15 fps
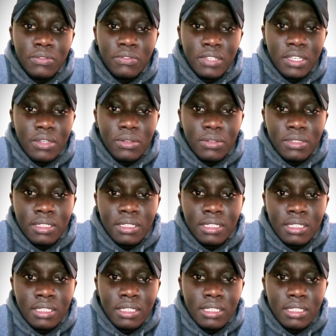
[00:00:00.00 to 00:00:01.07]

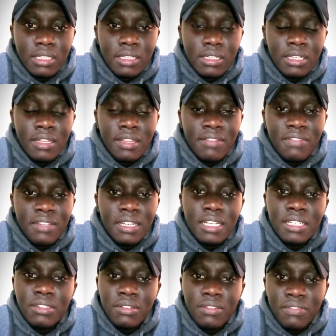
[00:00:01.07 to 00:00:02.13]
vehicles, in the
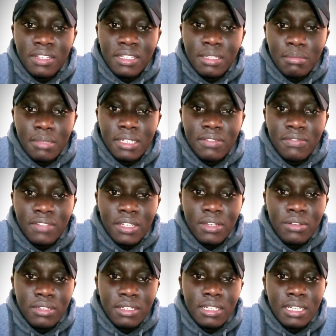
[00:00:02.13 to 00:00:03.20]
financial investment
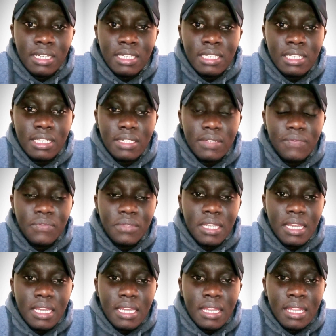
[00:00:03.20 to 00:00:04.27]
vehicles that
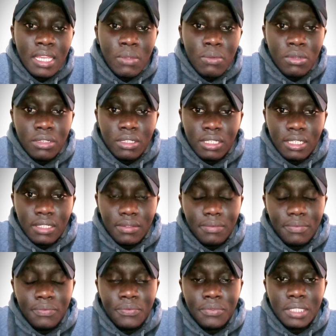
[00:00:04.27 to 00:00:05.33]
they want.
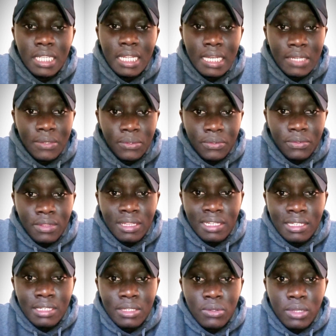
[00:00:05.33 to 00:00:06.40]
Now,
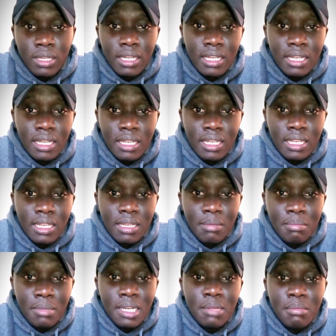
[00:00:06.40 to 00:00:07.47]
this is where
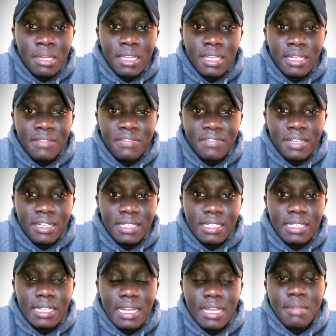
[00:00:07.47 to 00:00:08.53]
money market
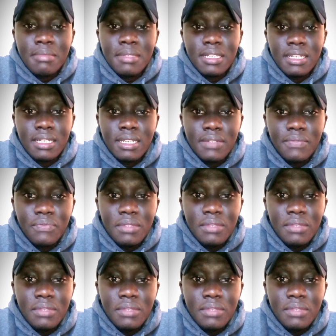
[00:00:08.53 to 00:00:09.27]
funds comes in.